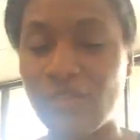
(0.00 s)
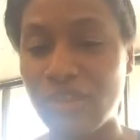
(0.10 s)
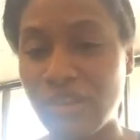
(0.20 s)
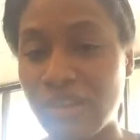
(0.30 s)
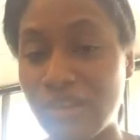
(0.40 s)
If
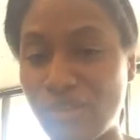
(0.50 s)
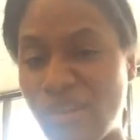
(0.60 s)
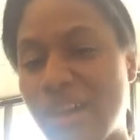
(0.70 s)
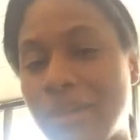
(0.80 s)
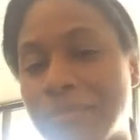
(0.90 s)
you're looking to
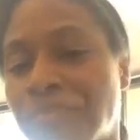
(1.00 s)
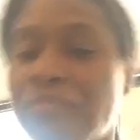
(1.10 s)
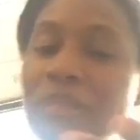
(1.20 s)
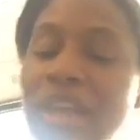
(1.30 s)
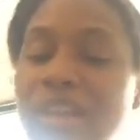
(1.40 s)
try to
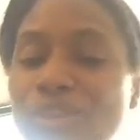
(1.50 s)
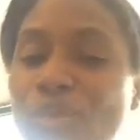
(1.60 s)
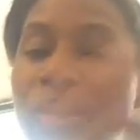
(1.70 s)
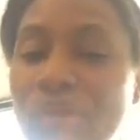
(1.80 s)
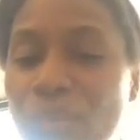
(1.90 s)

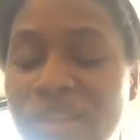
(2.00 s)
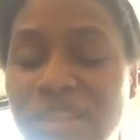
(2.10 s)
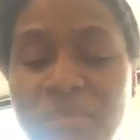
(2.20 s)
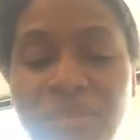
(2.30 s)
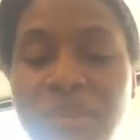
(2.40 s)
enjoy it with
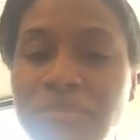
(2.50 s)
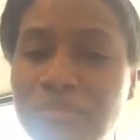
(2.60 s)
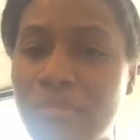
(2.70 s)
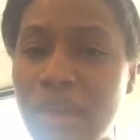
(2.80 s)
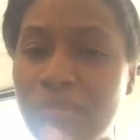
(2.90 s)
something,
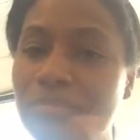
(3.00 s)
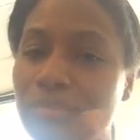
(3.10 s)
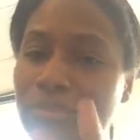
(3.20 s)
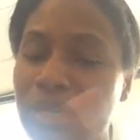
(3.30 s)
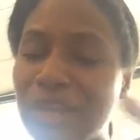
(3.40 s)
might
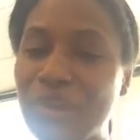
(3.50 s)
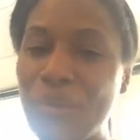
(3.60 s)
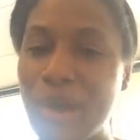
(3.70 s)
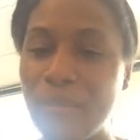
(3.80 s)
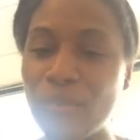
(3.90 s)
take you
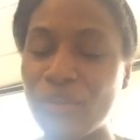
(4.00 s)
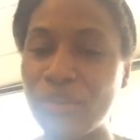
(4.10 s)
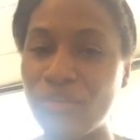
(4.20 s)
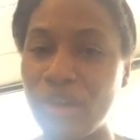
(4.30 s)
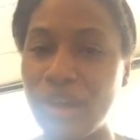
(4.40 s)
a while before
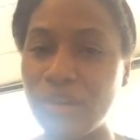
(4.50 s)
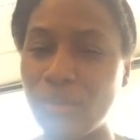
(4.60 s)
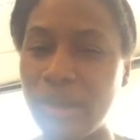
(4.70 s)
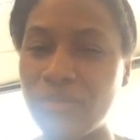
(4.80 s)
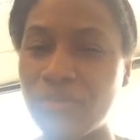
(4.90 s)
you find the
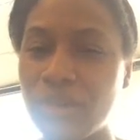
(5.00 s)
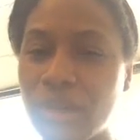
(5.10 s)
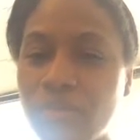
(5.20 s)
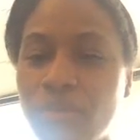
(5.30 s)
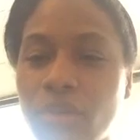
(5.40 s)
right
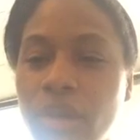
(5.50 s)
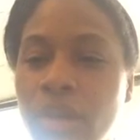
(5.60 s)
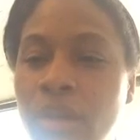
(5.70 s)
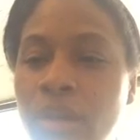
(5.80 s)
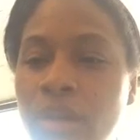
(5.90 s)
footing for it.